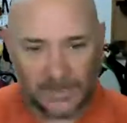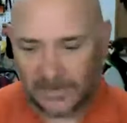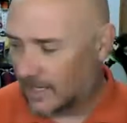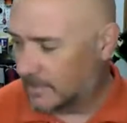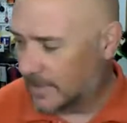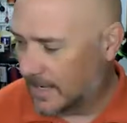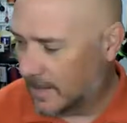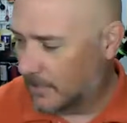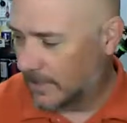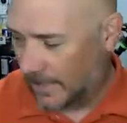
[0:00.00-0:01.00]
It's telling me that
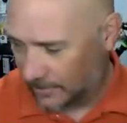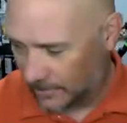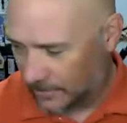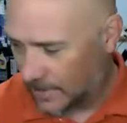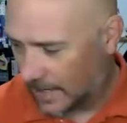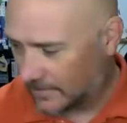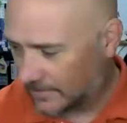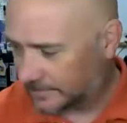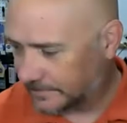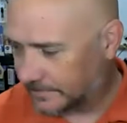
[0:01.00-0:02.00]
I'm online with you
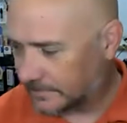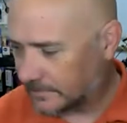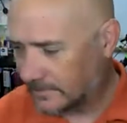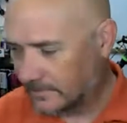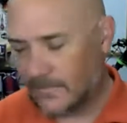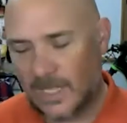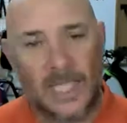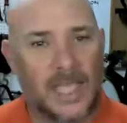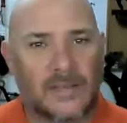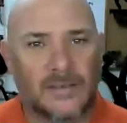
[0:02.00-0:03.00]
guys.
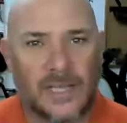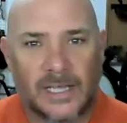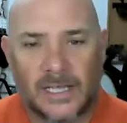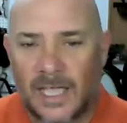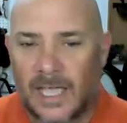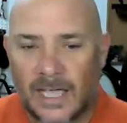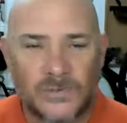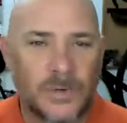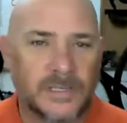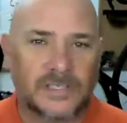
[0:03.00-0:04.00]
And I
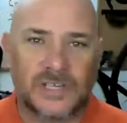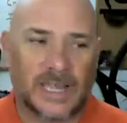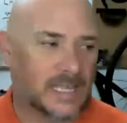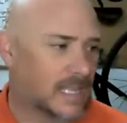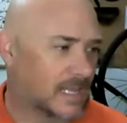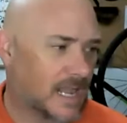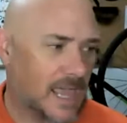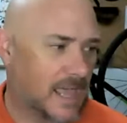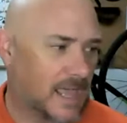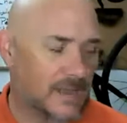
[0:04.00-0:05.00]
just wanted to check in,
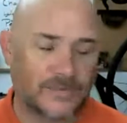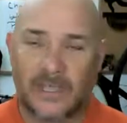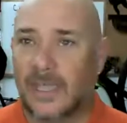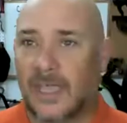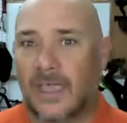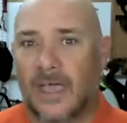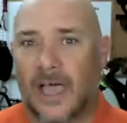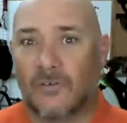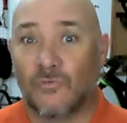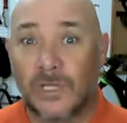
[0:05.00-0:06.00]
and
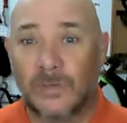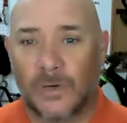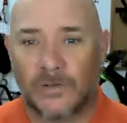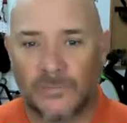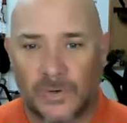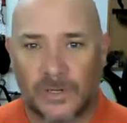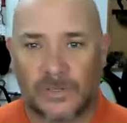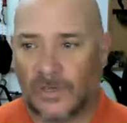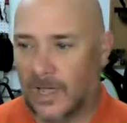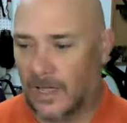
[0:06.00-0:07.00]
I really want to
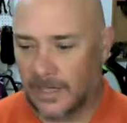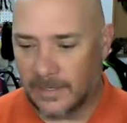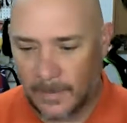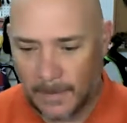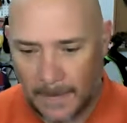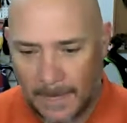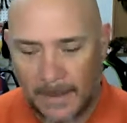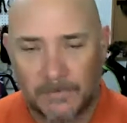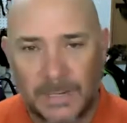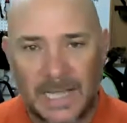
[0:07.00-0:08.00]
focus on
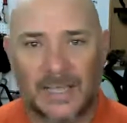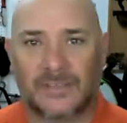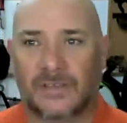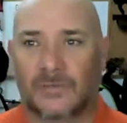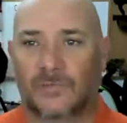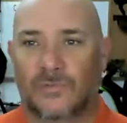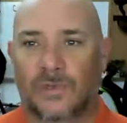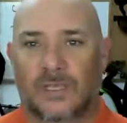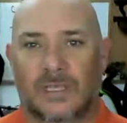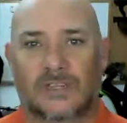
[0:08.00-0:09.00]
positive,
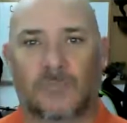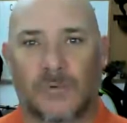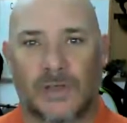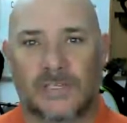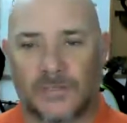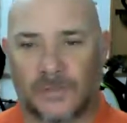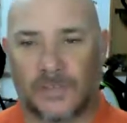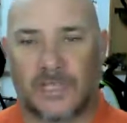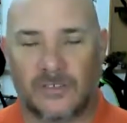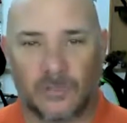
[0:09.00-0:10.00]
inspirational
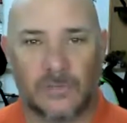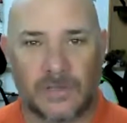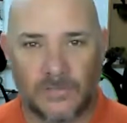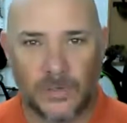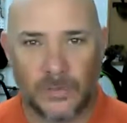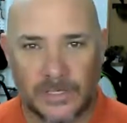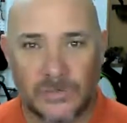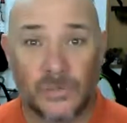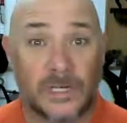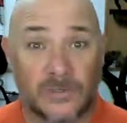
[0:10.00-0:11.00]
things moving forward in
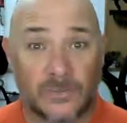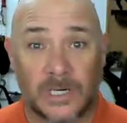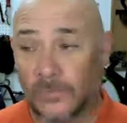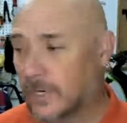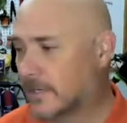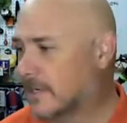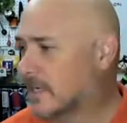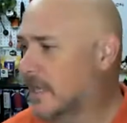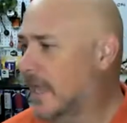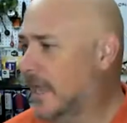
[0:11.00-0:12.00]
2021.
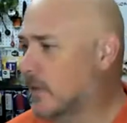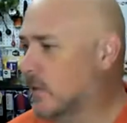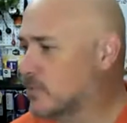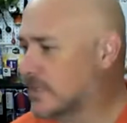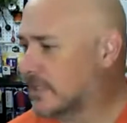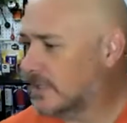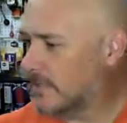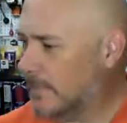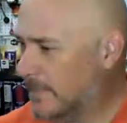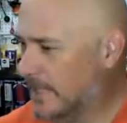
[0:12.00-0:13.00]
Hey,
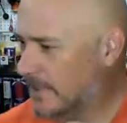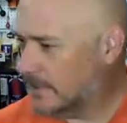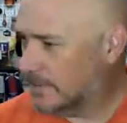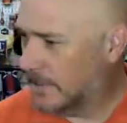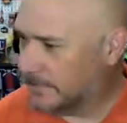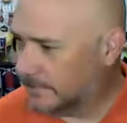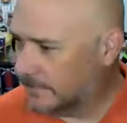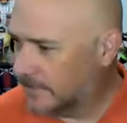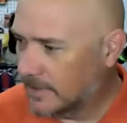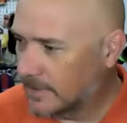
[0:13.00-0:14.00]
come here, baby. Come
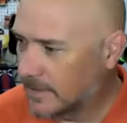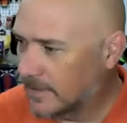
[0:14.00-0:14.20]
on.